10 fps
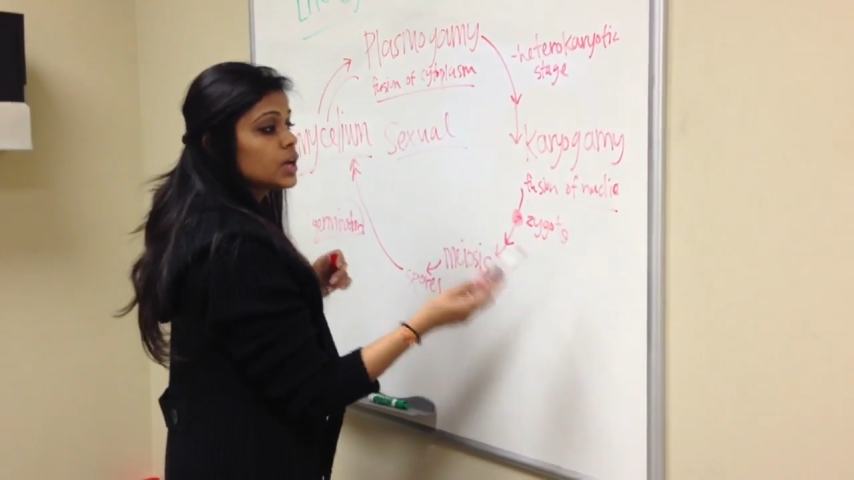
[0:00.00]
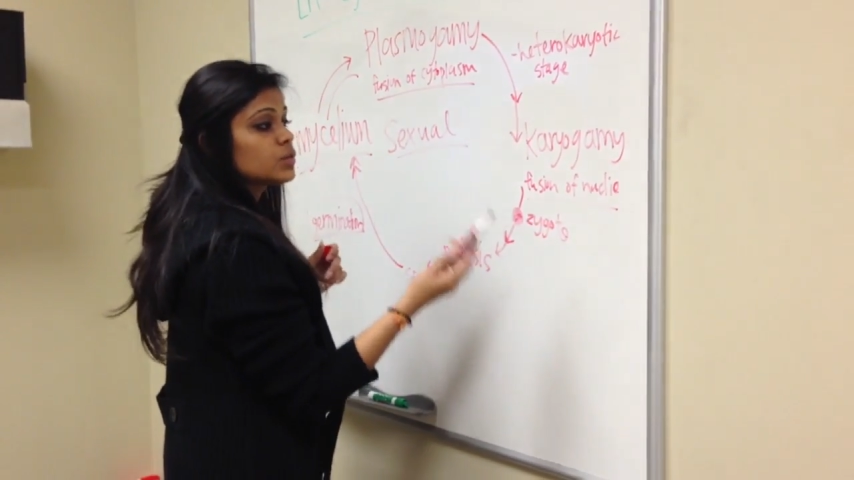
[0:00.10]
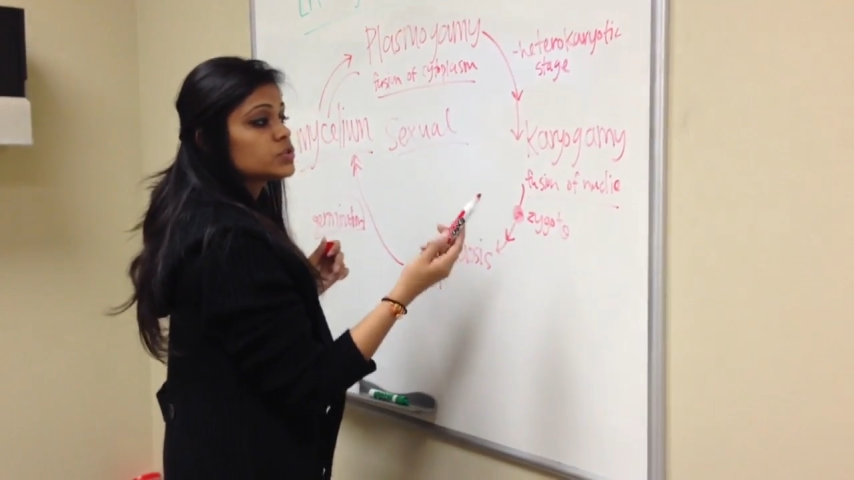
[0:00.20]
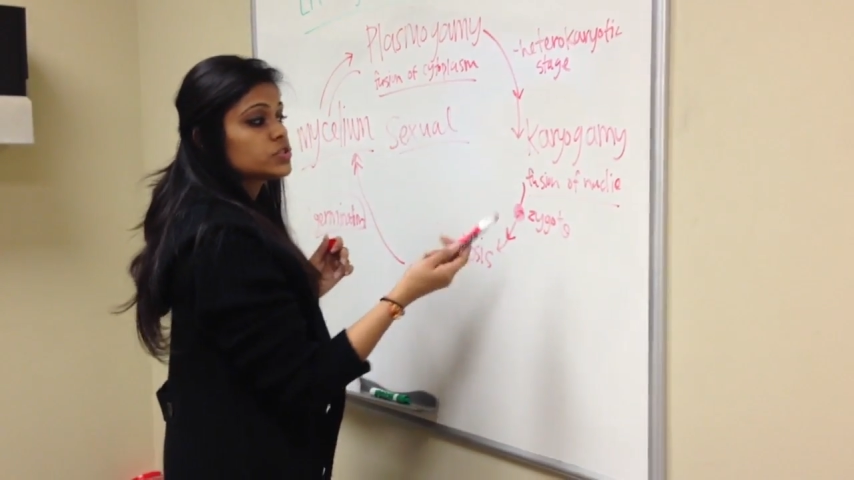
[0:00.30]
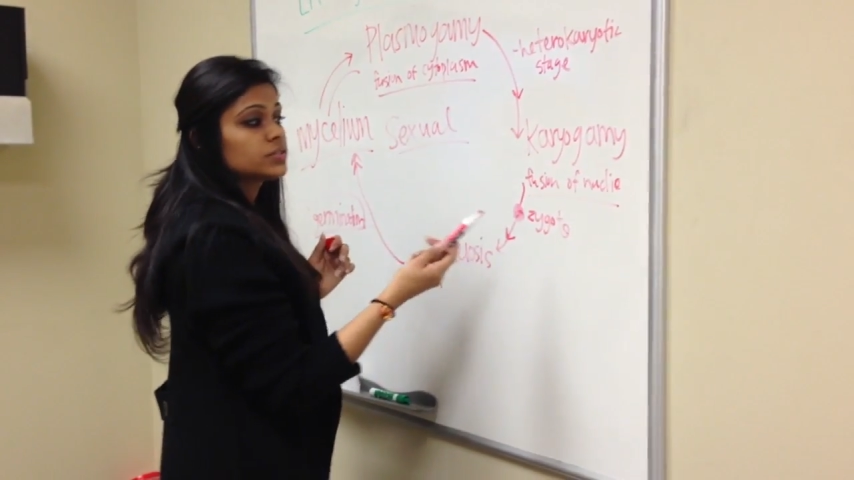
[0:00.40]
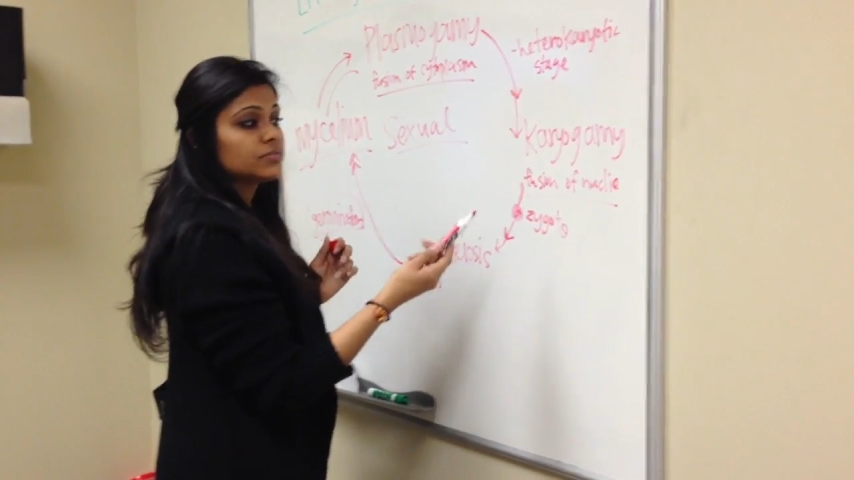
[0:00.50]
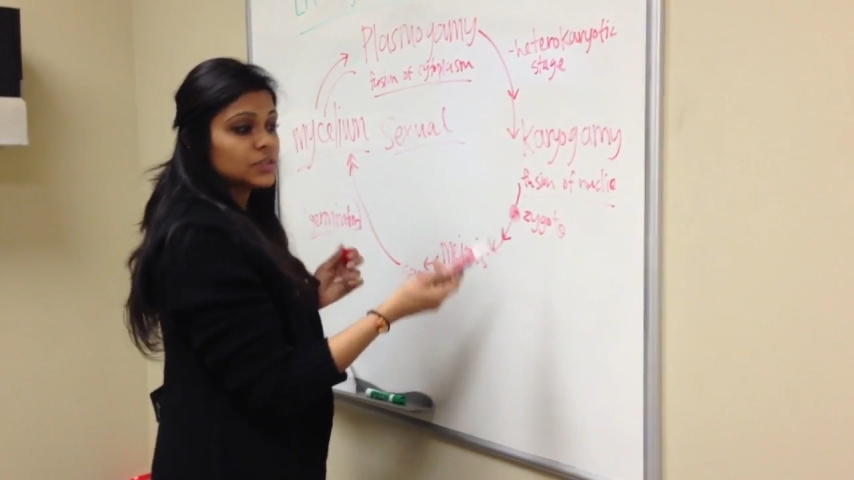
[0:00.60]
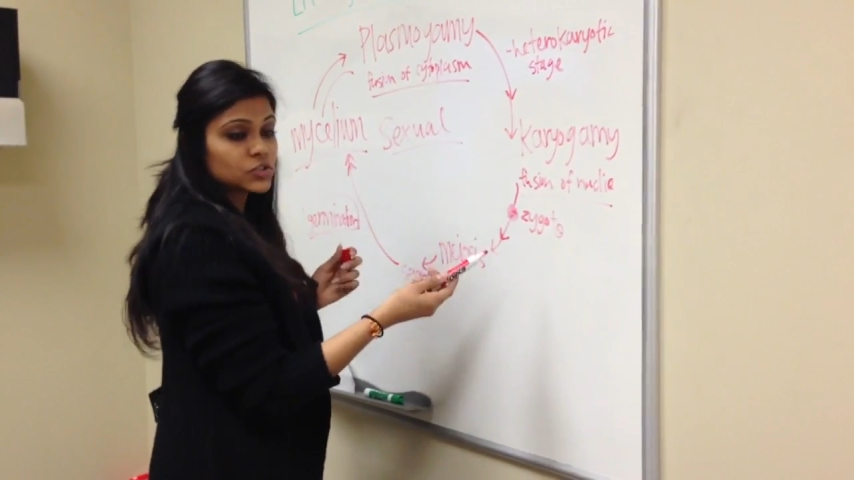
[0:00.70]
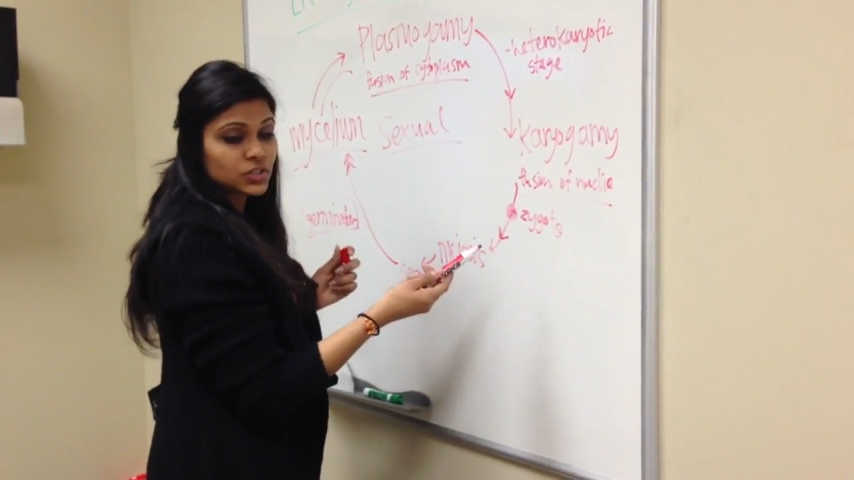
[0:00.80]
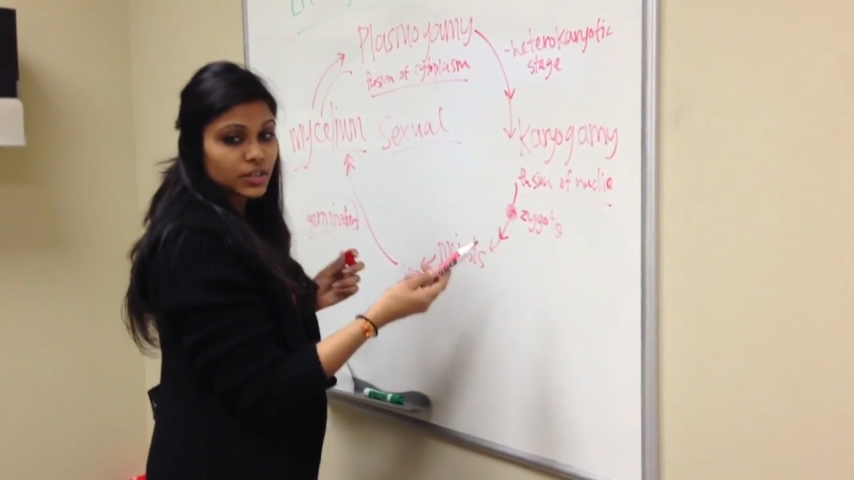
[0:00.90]
which is a
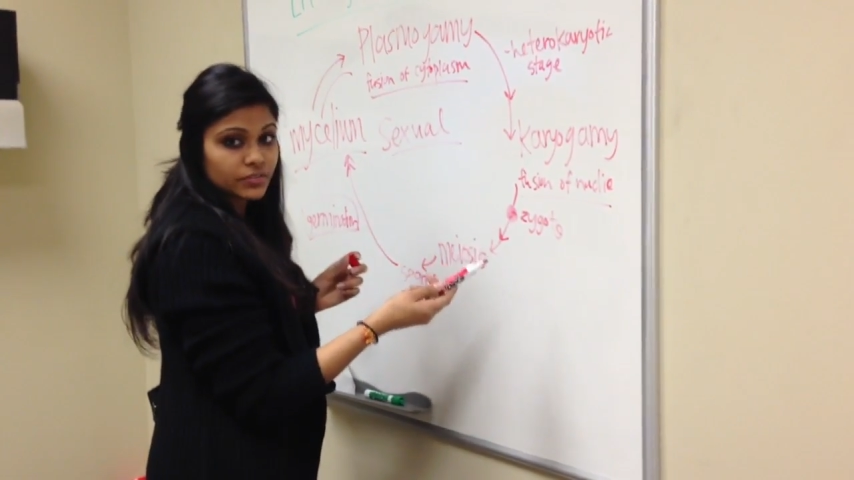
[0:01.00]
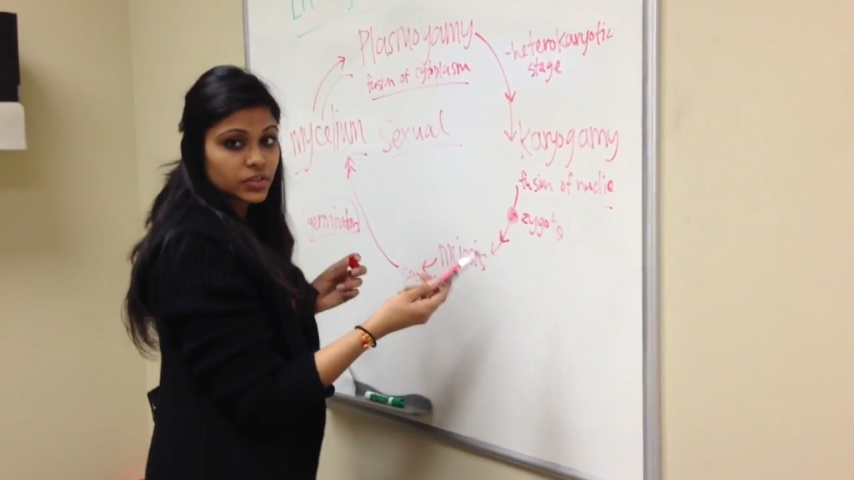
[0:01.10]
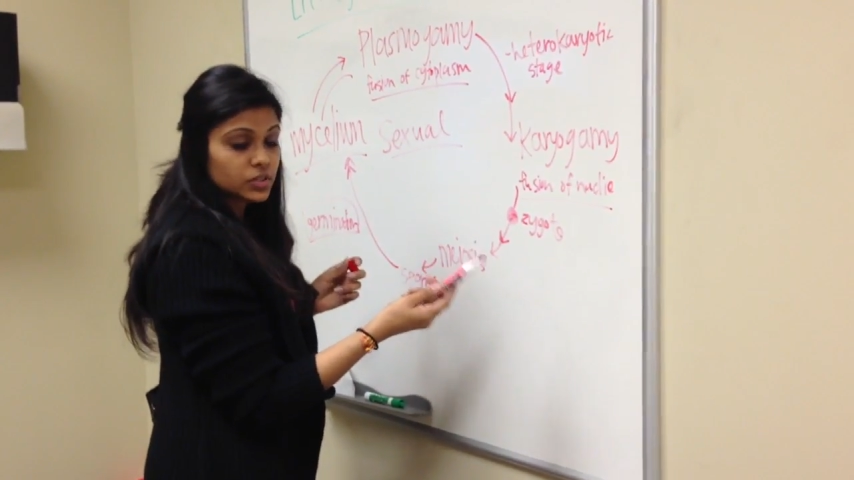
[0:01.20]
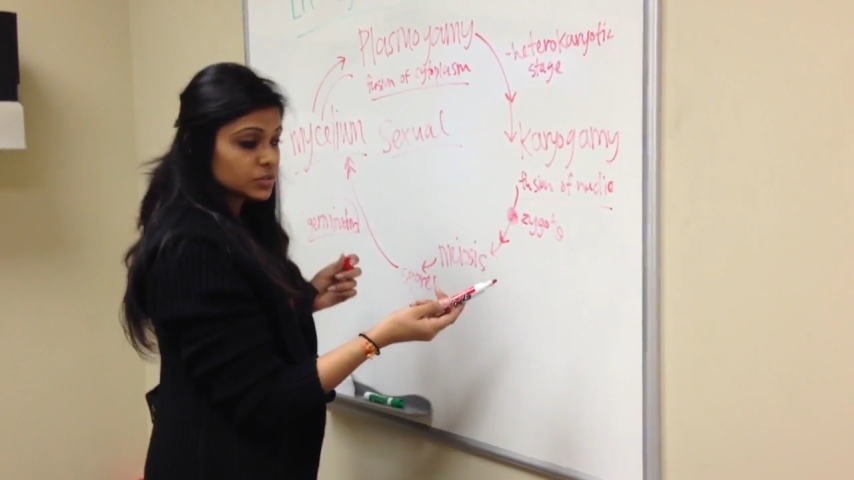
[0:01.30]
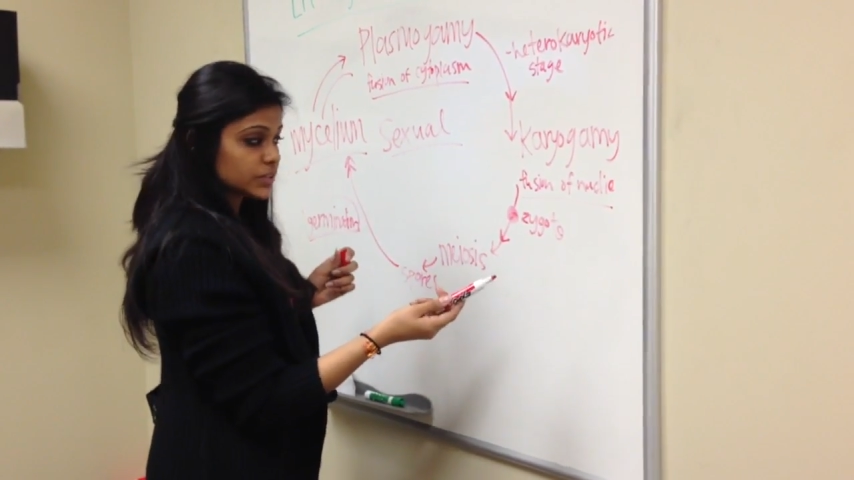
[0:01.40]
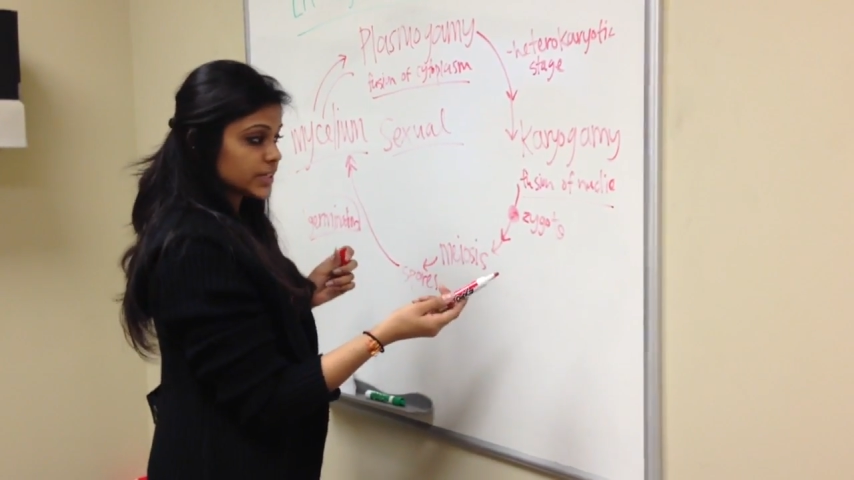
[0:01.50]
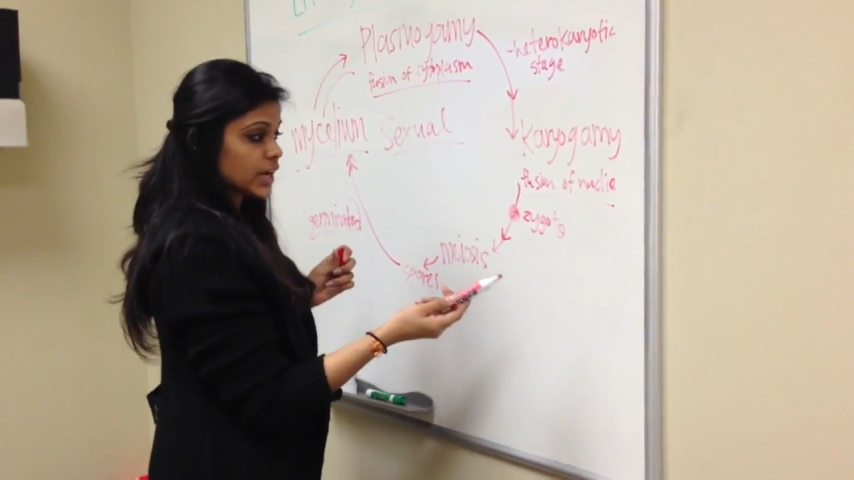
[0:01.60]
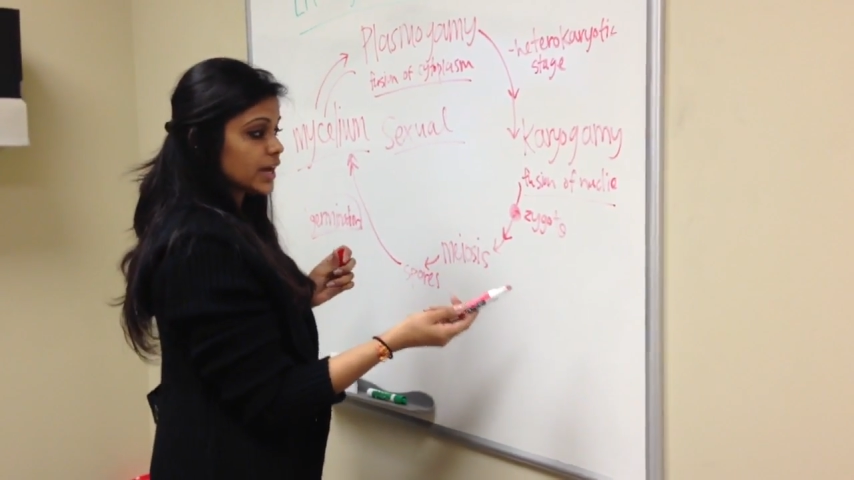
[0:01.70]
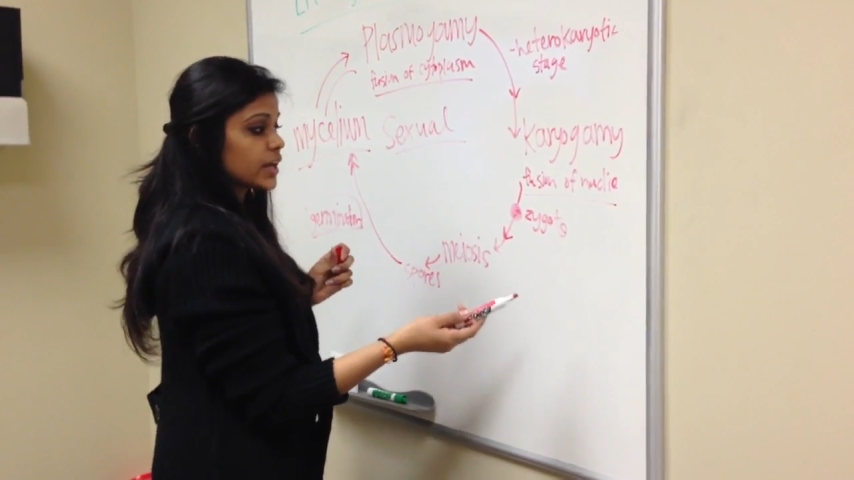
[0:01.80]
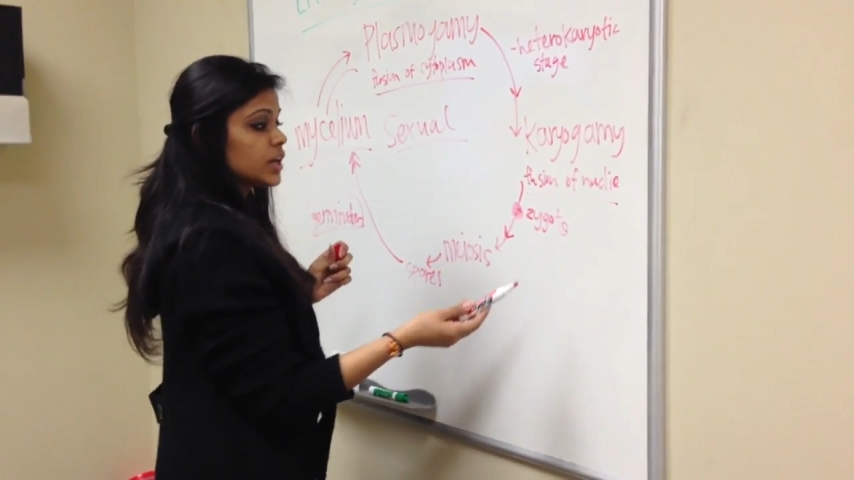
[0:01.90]
fusion of the
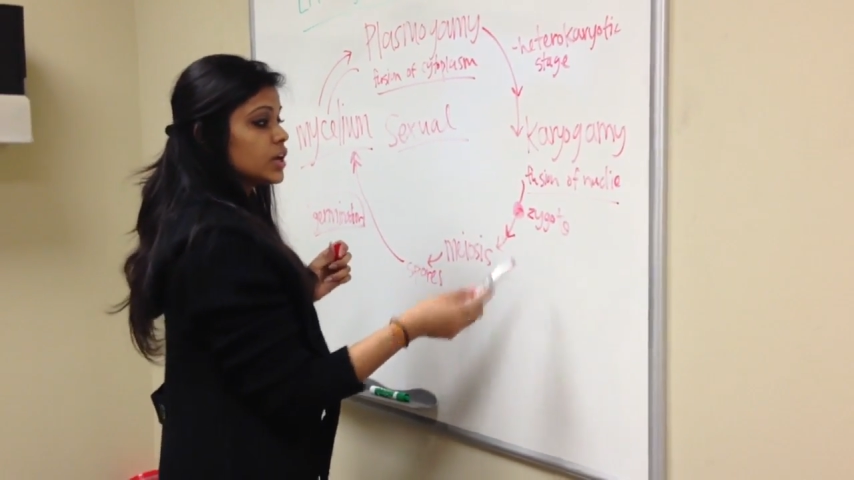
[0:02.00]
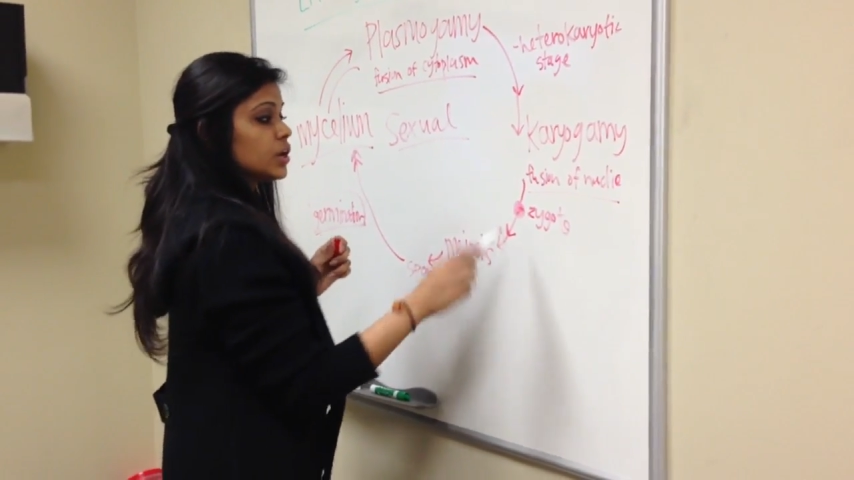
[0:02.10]
nuclei,